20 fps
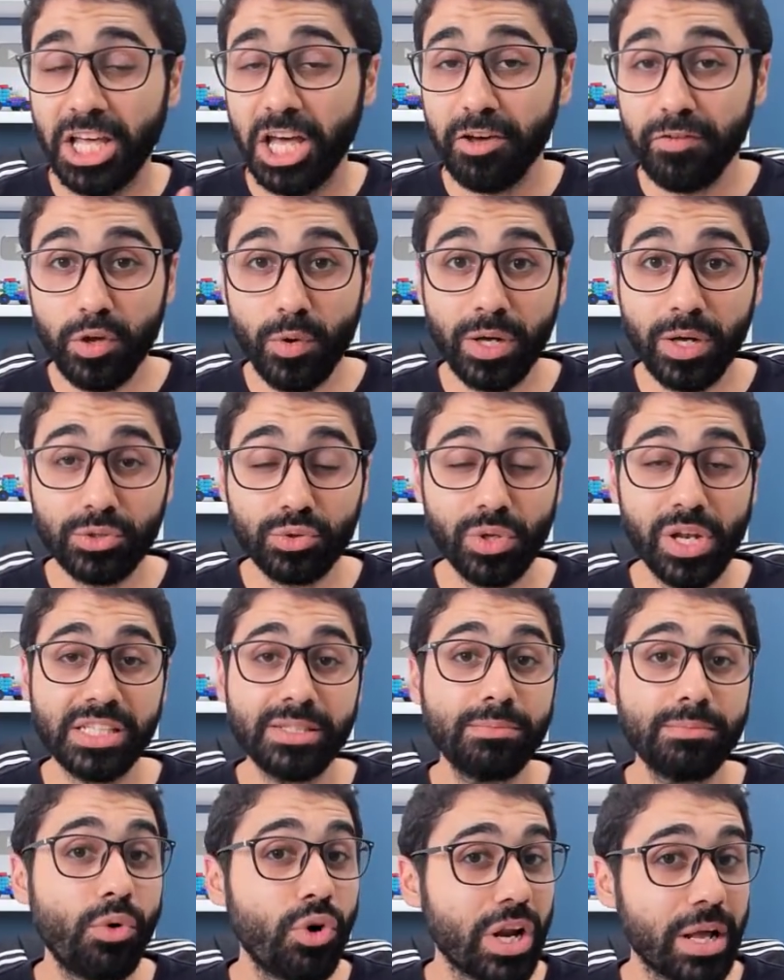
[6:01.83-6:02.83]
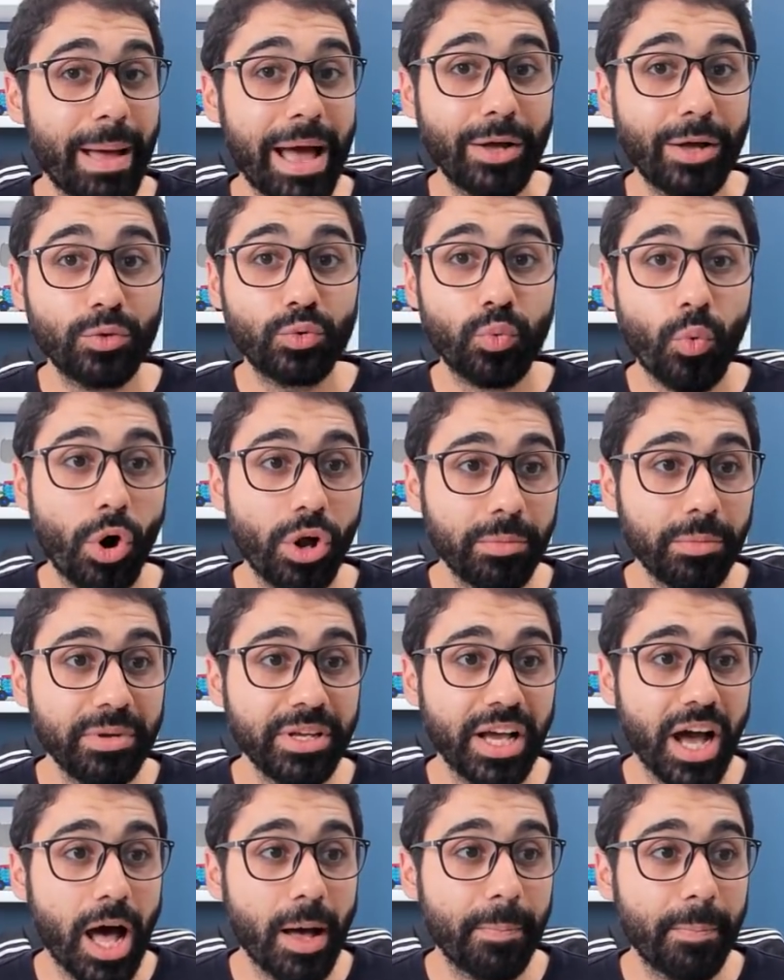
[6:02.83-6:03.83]
If you want to learn more about
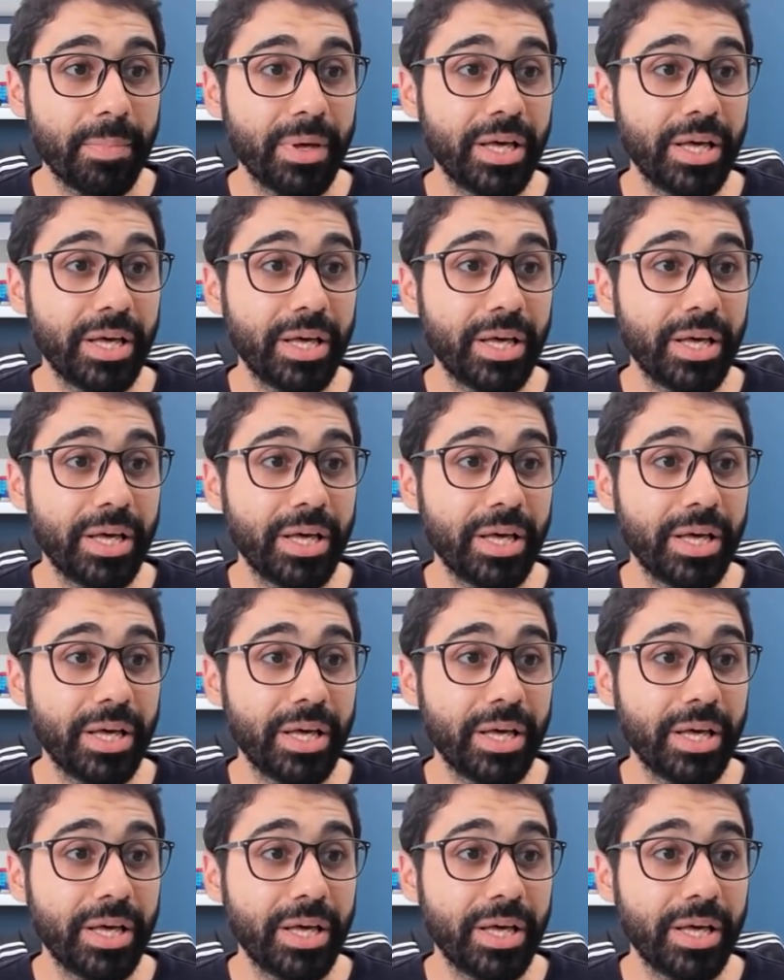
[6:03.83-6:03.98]
warming up,